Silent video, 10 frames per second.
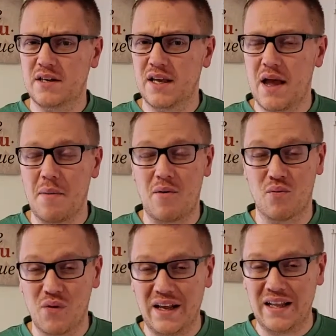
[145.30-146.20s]
of the game I
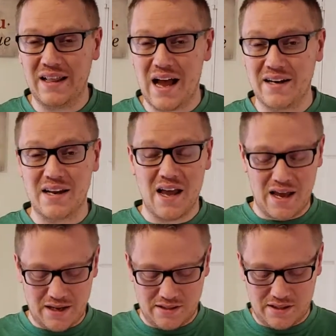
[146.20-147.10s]
really liked
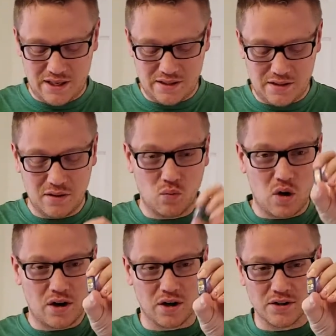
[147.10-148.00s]
is these
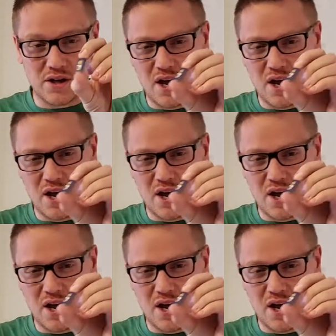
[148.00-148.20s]
workers.